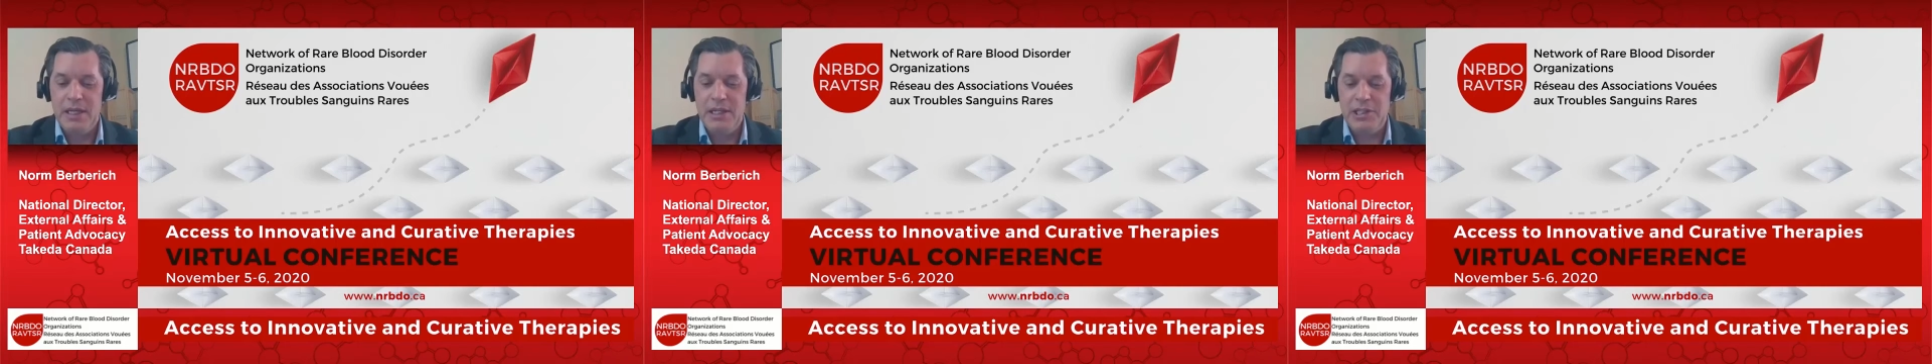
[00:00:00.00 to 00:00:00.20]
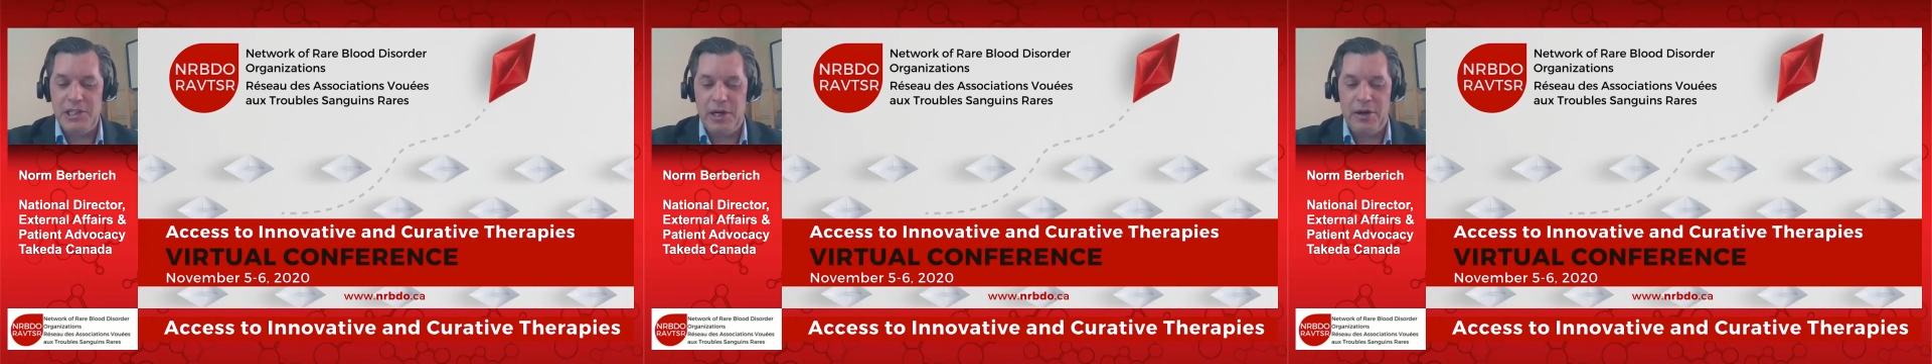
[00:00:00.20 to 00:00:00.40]

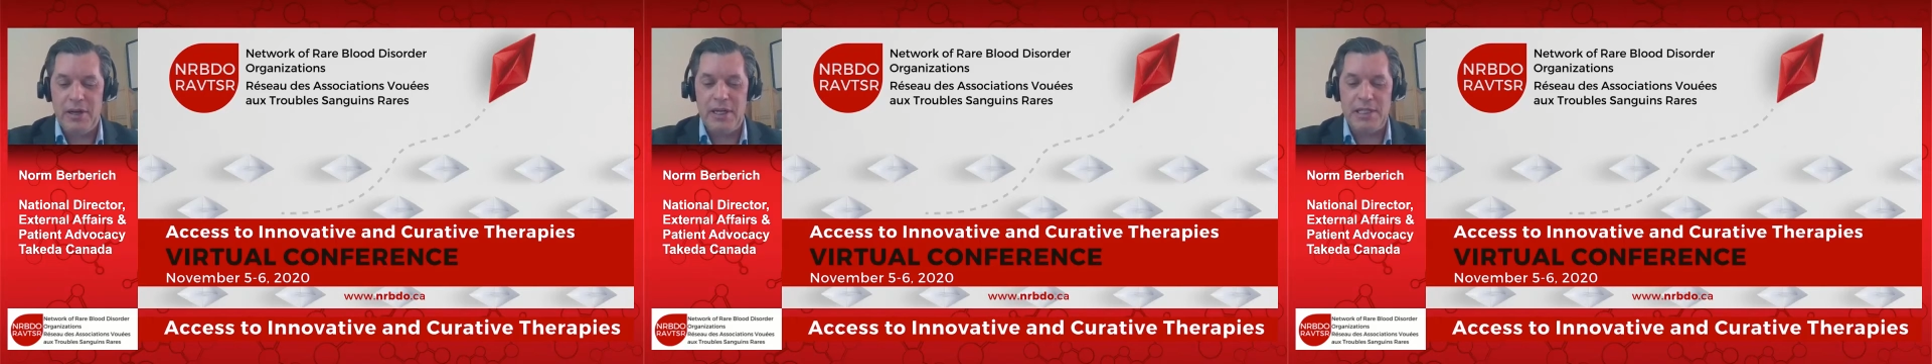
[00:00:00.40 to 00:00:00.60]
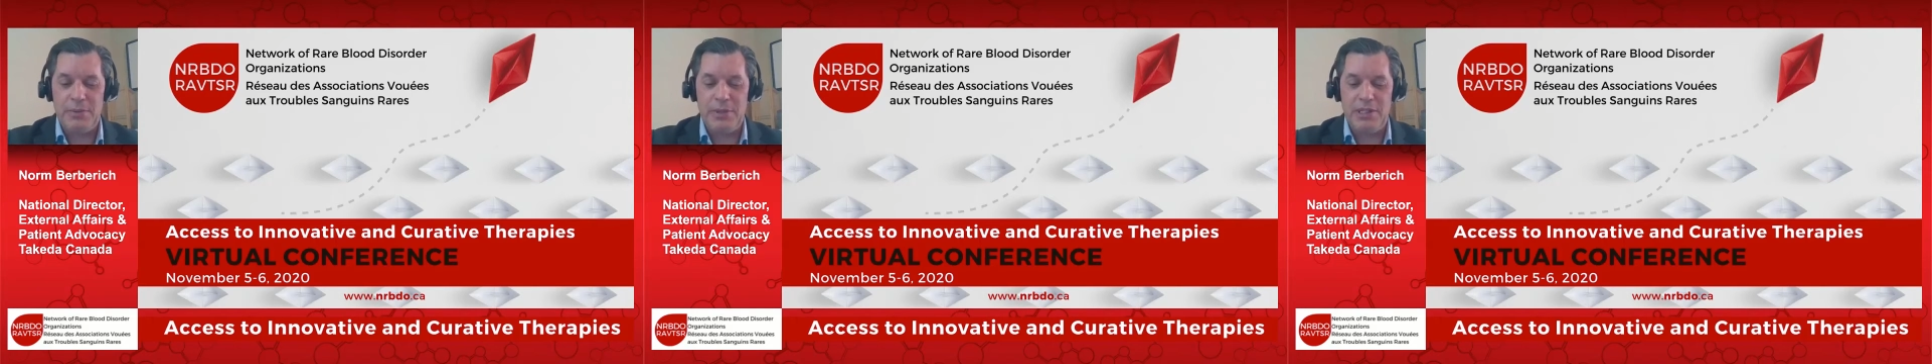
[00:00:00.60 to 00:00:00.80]

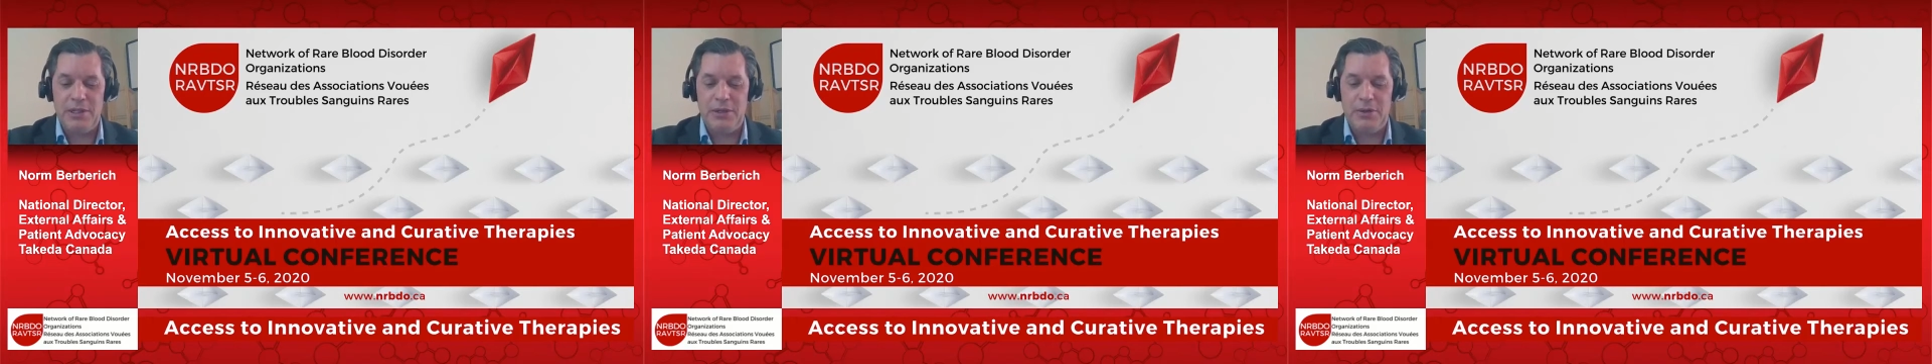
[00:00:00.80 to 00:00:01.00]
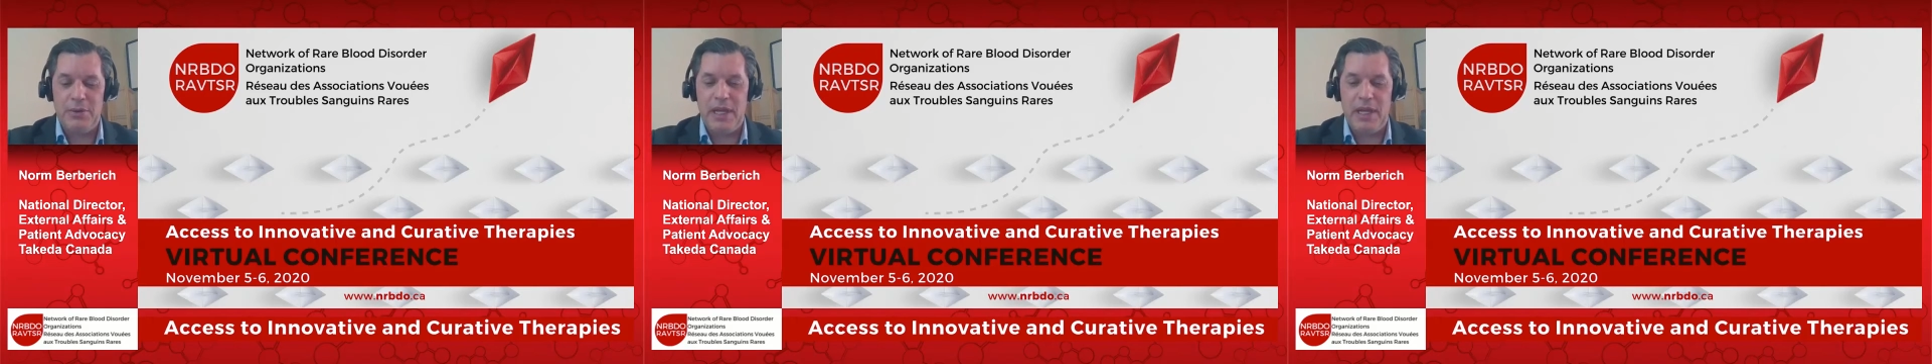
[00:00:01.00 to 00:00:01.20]
sharing as we
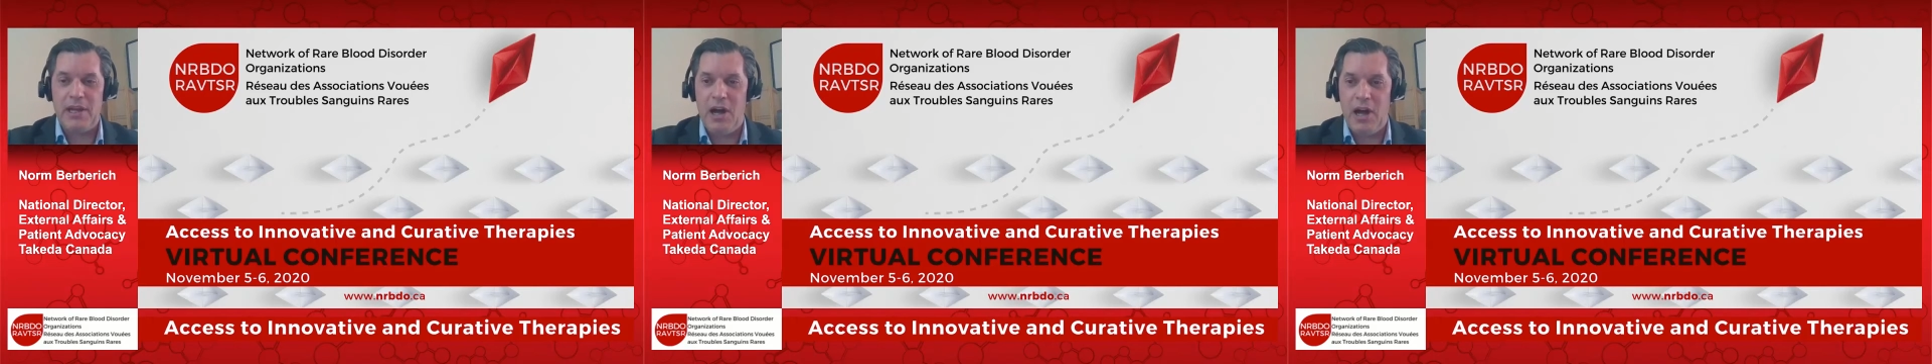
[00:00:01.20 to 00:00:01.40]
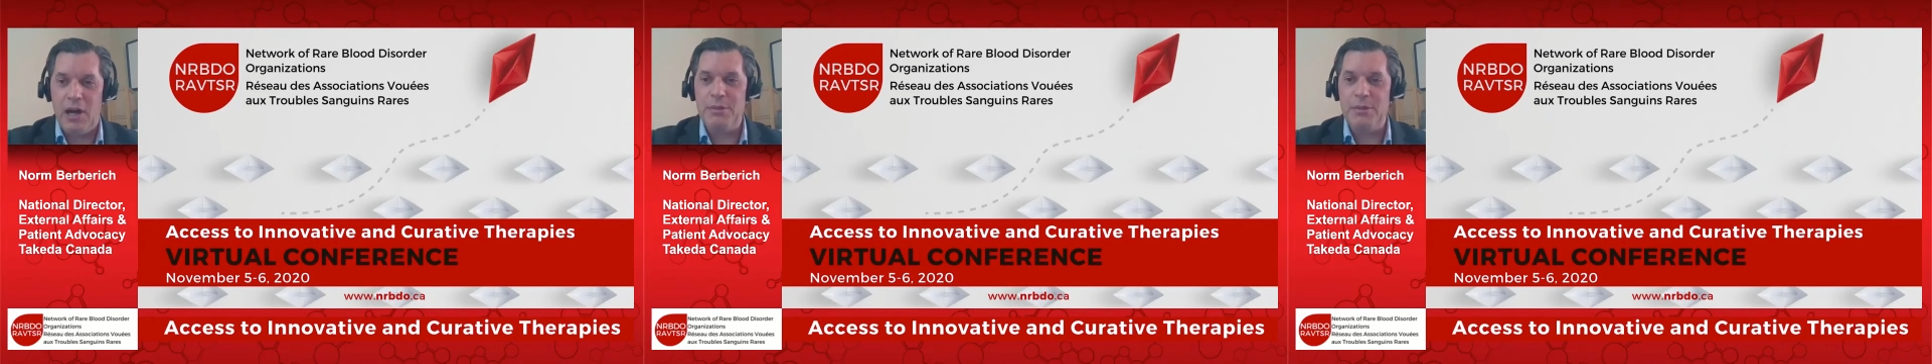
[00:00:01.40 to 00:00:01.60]
do a
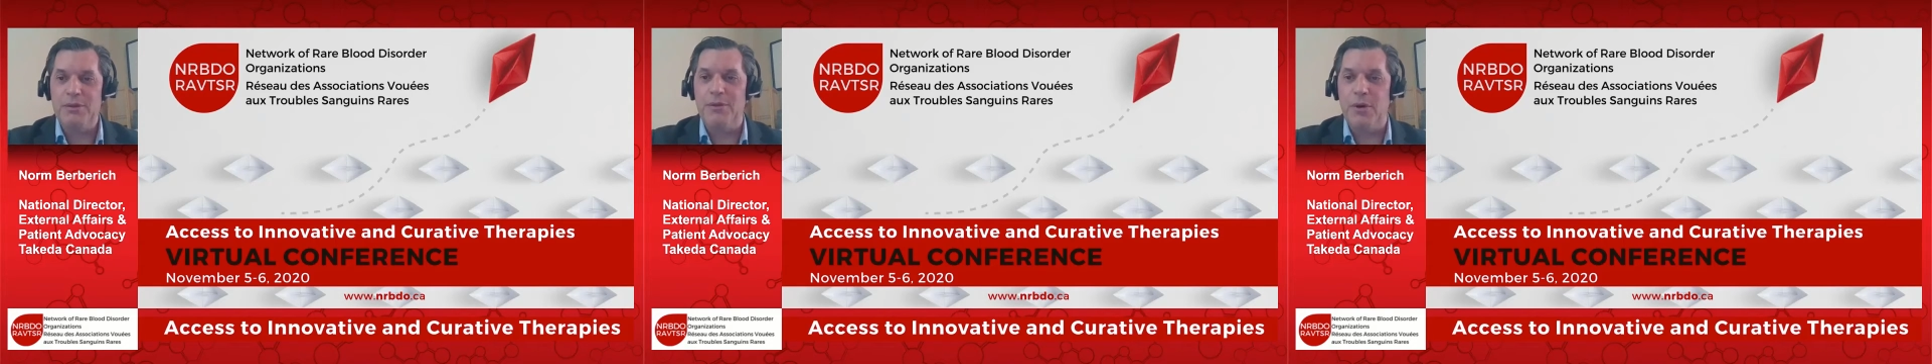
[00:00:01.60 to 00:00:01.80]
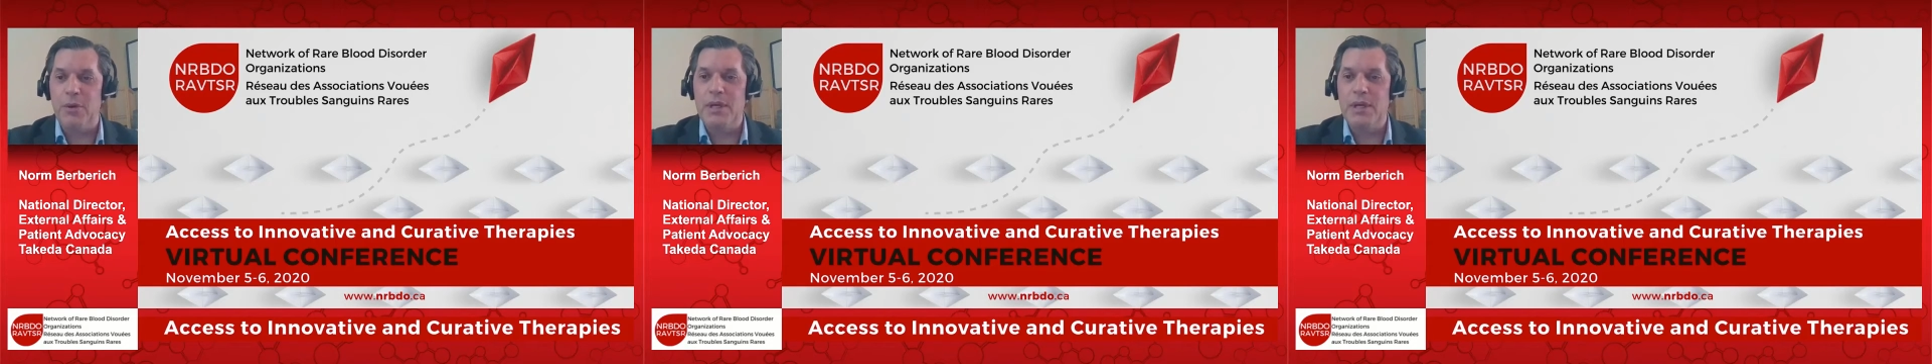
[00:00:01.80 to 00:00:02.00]
common
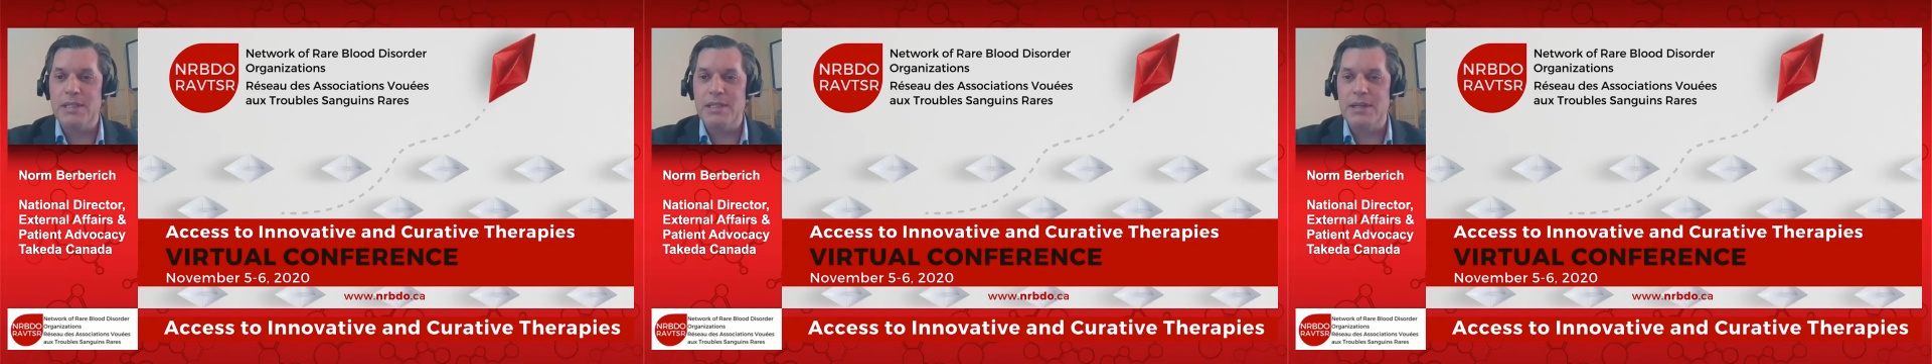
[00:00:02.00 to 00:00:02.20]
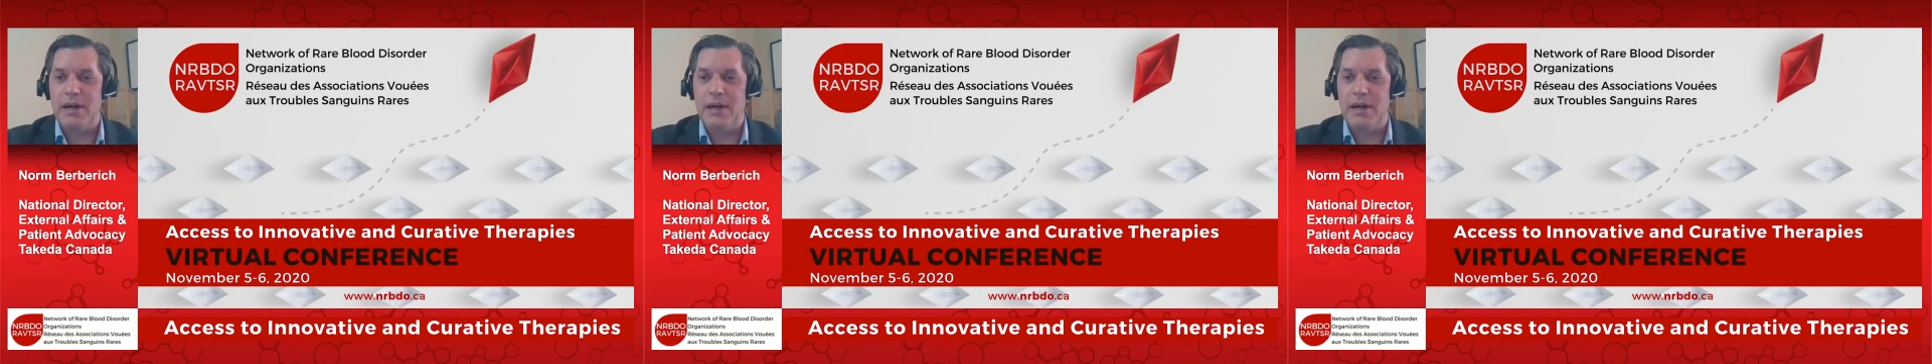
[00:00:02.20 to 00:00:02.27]
focus